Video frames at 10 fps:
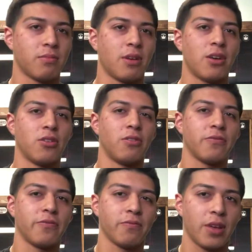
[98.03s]
I don't know if
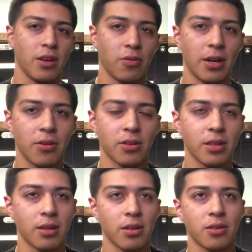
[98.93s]
anyone else
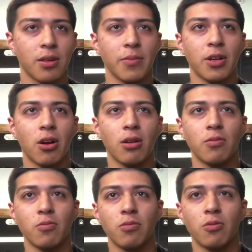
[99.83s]
does something called,